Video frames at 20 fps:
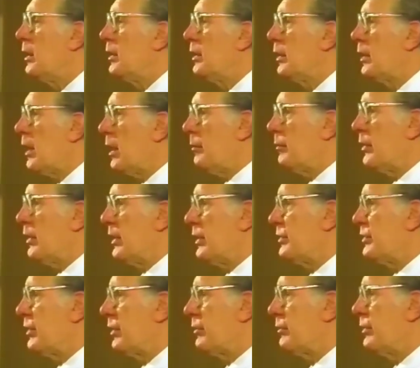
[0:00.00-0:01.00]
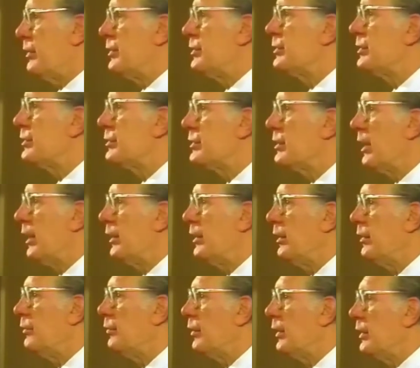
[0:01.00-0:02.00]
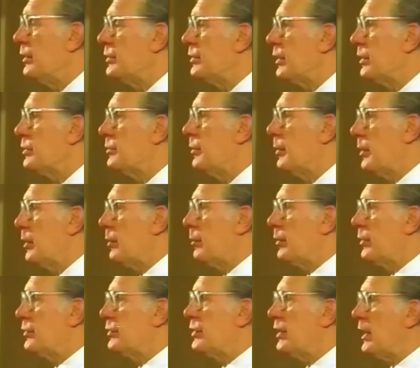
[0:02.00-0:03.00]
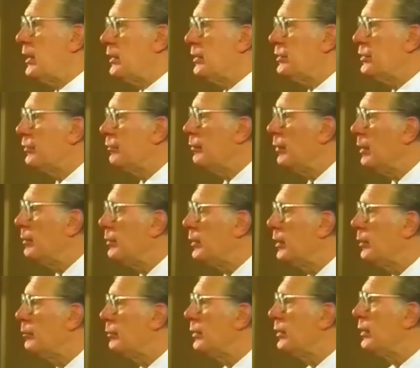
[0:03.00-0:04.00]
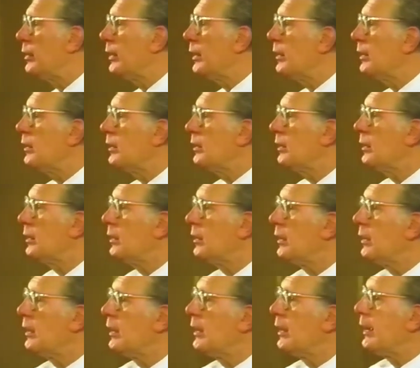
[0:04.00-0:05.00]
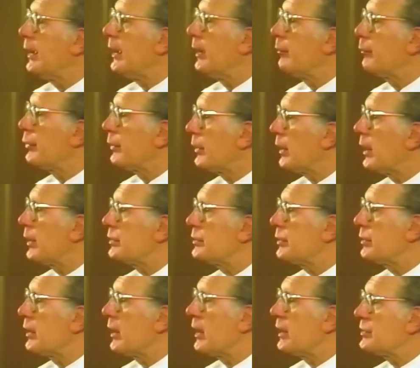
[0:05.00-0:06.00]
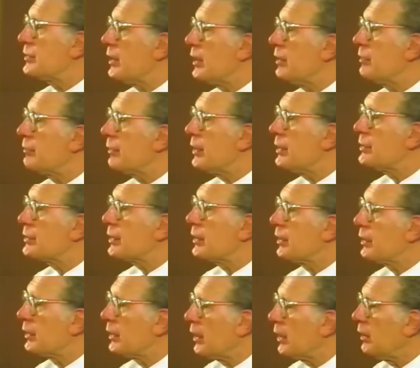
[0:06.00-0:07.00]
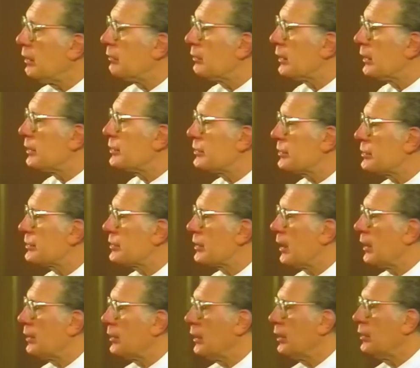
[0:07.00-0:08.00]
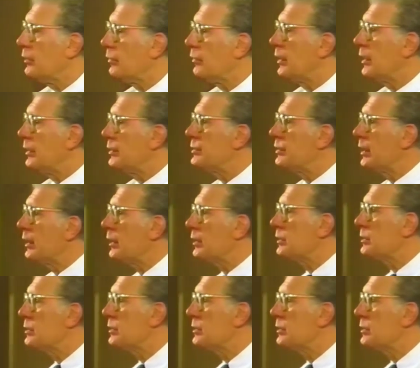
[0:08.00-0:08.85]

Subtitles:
The number has increased since 1926, but the percentage of people employed in production has decreased continually since 1926.